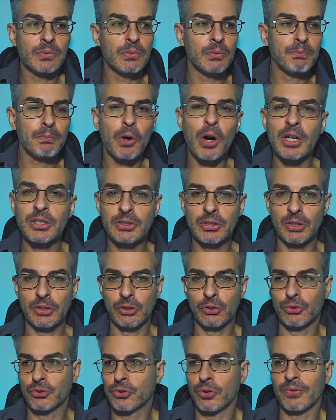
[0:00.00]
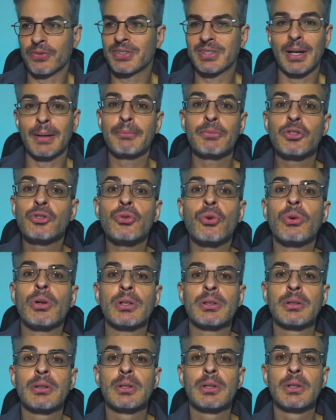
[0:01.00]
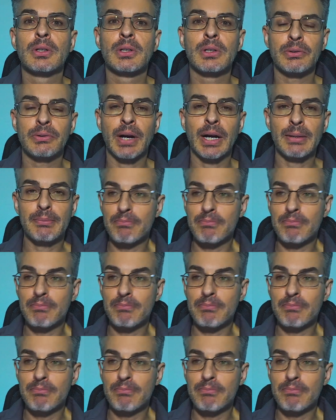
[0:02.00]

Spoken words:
prostitutes of some sort, right?